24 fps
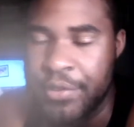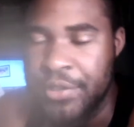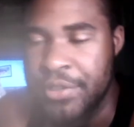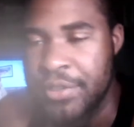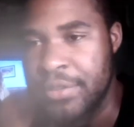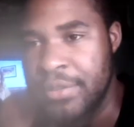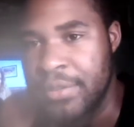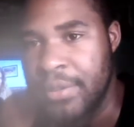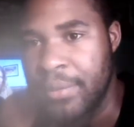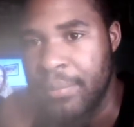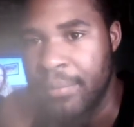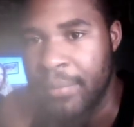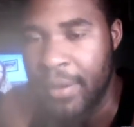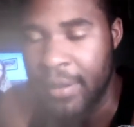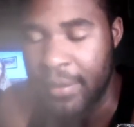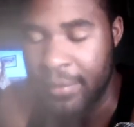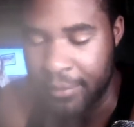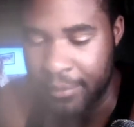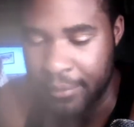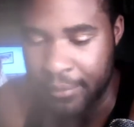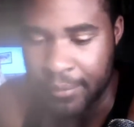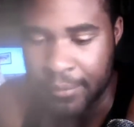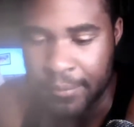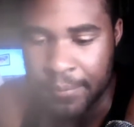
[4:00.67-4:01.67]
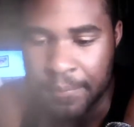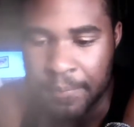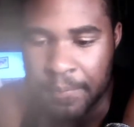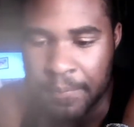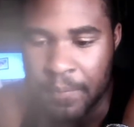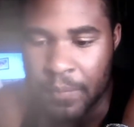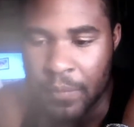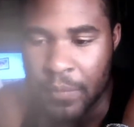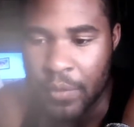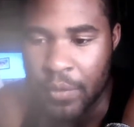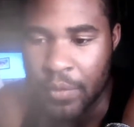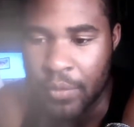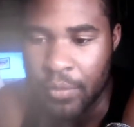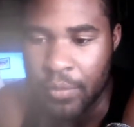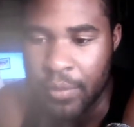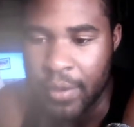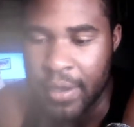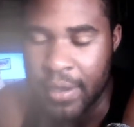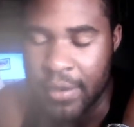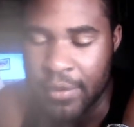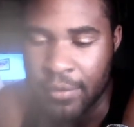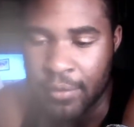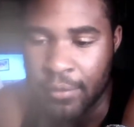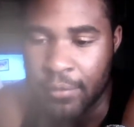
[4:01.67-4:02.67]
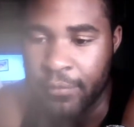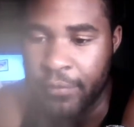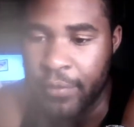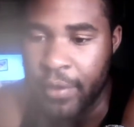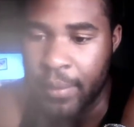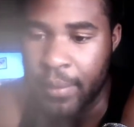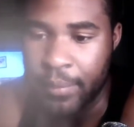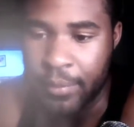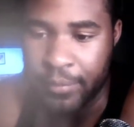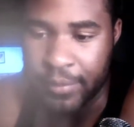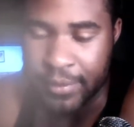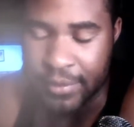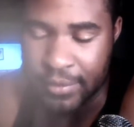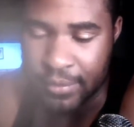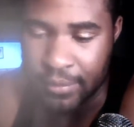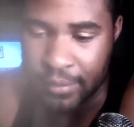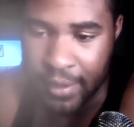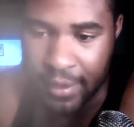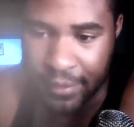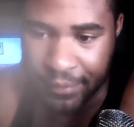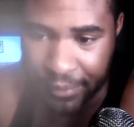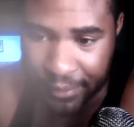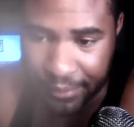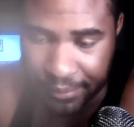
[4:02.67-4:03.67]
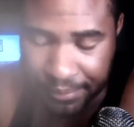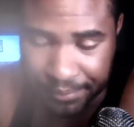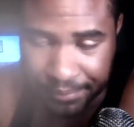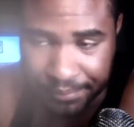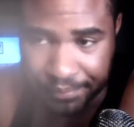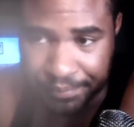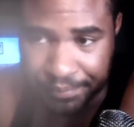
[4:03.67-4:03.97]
which is the mother, who had no involvement whatsoever.